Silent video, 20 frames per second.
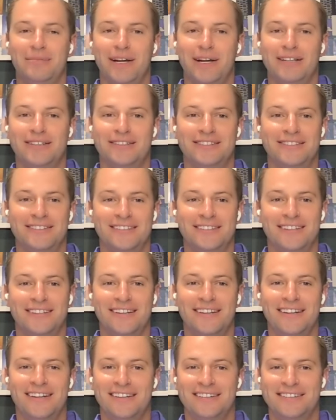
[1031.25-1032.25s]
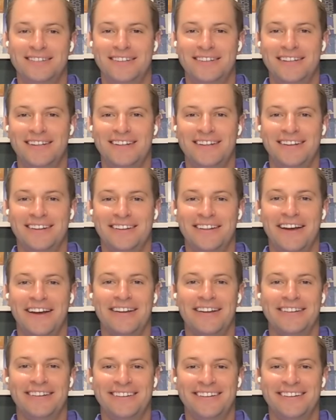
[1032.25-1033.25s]
bets on
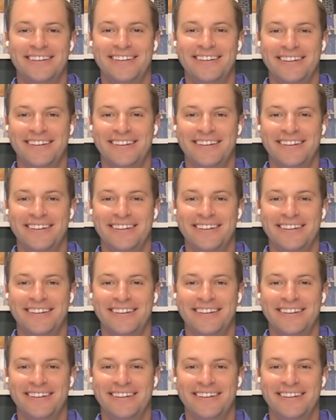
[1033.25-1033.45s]
that.